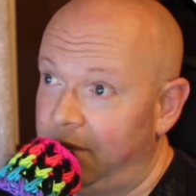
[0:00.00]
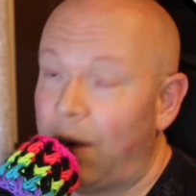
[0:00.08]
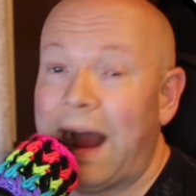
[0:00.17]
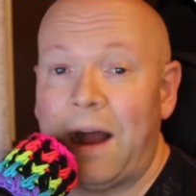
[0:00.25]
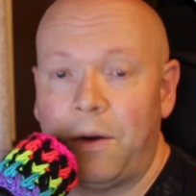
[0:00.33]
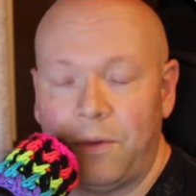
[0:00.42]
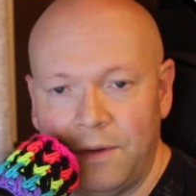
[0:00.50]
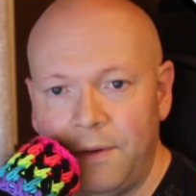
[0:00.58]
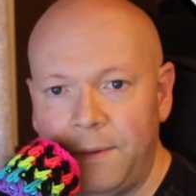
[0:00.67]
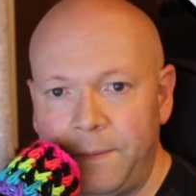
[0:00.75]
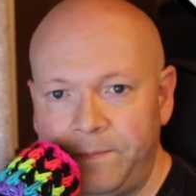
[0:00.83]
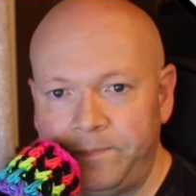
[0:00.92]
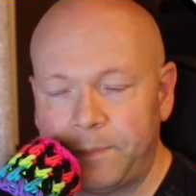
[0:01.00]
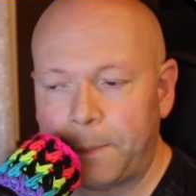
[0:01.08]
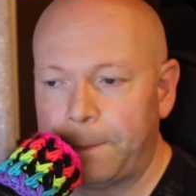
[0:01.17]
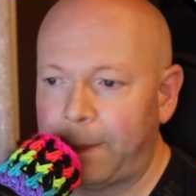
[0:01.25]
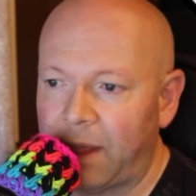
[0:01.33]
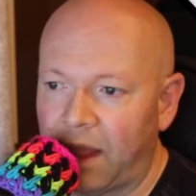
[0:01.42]
Wow.
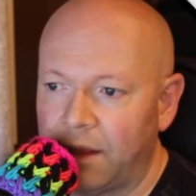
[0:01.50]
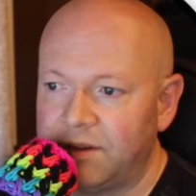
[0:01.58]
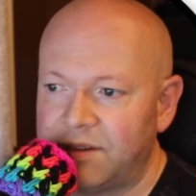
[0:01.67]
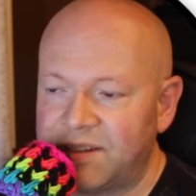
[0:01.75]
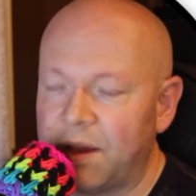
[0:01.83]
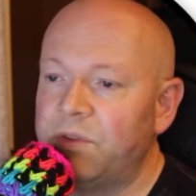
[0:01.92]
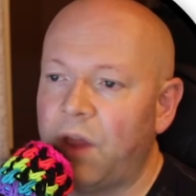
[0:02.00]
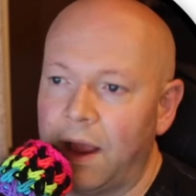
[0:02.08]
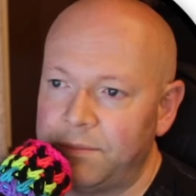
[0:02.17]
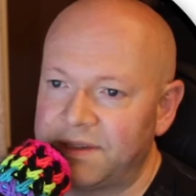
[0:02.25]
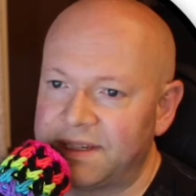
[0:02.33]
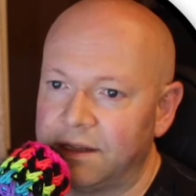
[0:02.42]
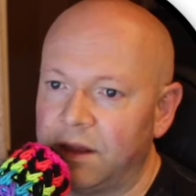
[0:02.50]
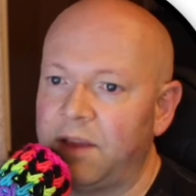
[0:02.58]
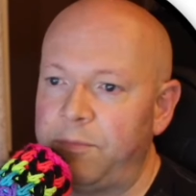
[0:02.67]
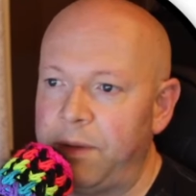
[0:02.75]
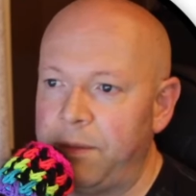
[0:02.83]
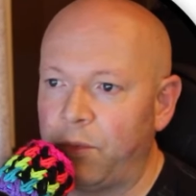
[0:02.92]
Sometimes in
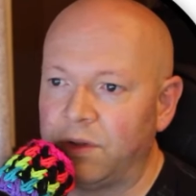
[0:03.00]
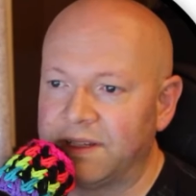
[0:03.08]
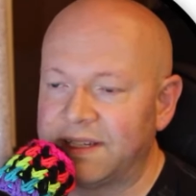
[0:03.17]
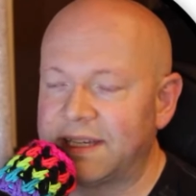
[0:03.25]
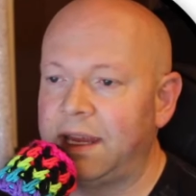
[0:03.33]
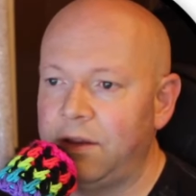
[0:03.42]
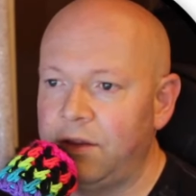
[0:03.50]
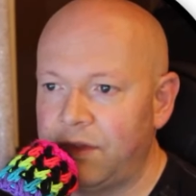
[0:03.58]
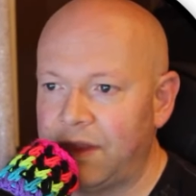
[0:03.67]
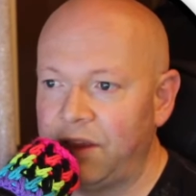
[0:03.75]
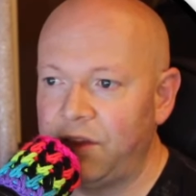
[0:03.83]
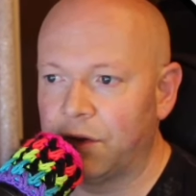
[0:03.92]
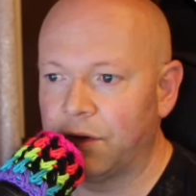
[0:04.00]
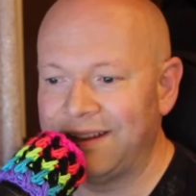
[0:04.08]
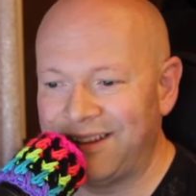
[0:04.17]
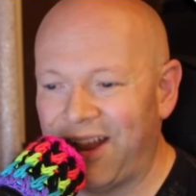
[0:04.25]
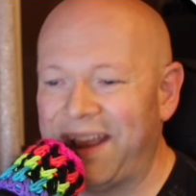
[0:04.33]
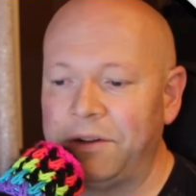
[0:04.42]
life, people will say that you're
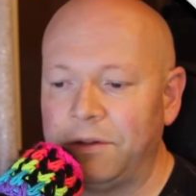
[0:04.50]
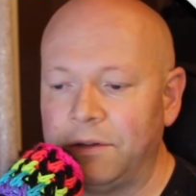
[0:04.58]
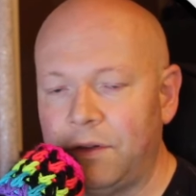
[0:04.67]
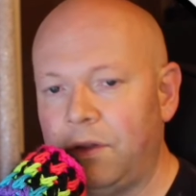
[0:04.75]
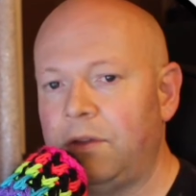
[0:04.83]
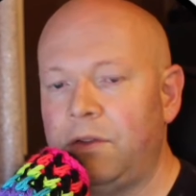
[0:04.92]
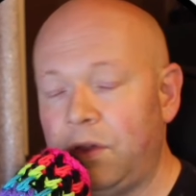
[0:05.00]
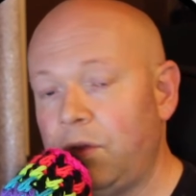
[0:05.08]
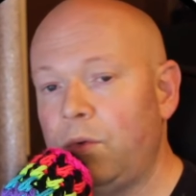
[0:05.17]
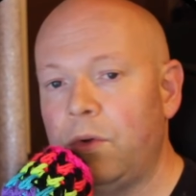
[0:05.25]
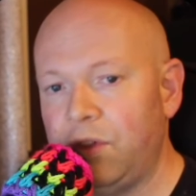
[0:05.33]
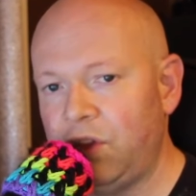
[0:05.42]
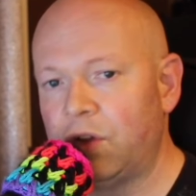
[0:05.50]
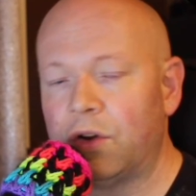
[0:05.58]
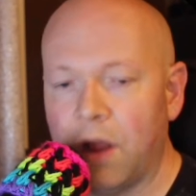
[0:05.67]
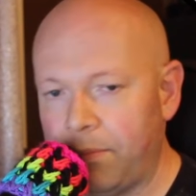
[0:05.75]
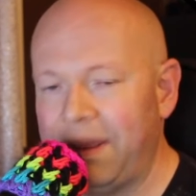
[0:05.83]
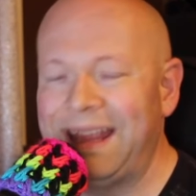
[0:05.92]
entitled to your
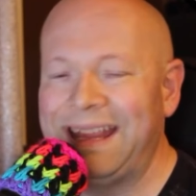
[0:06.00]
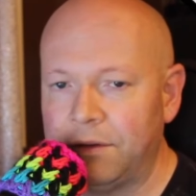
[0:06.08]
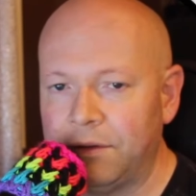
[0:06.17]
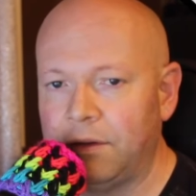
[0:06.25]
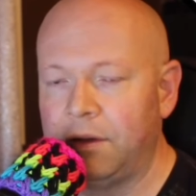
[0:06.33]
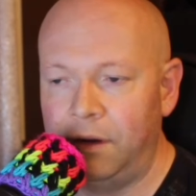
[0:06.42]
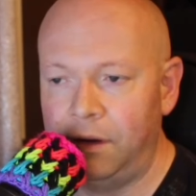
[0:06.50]
opinion.